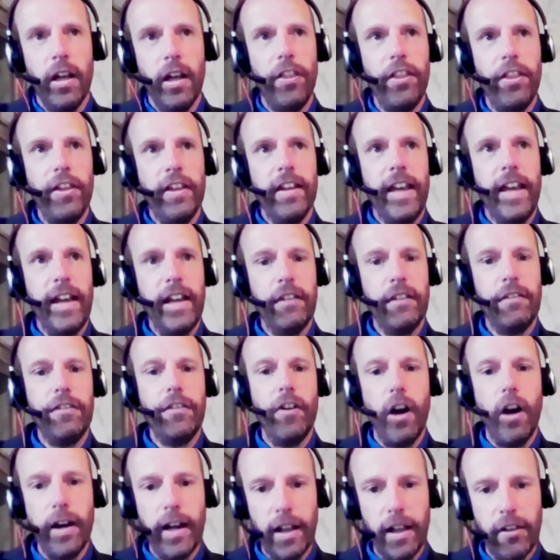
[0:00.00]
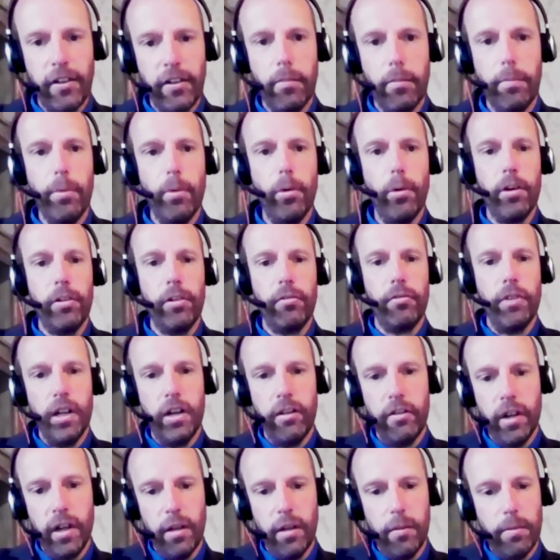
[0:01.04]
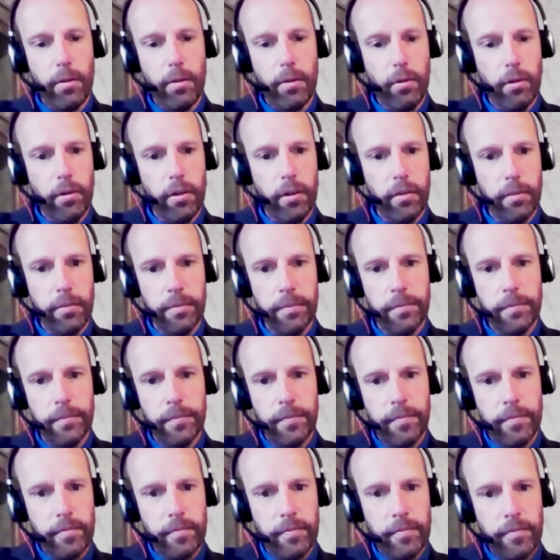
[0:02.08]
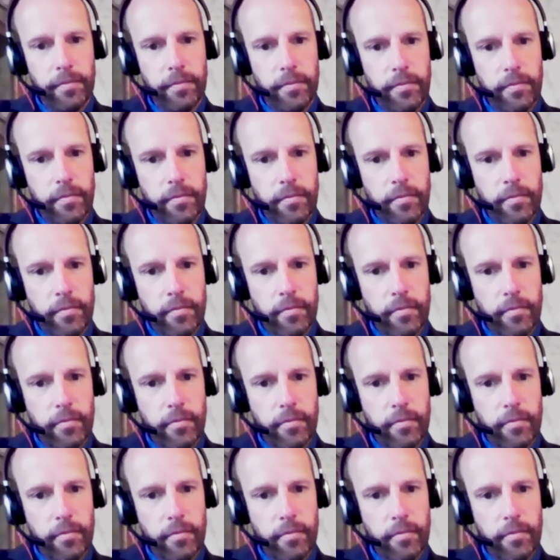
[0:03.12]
I think getting finance on board is really really important. You are absolutely right.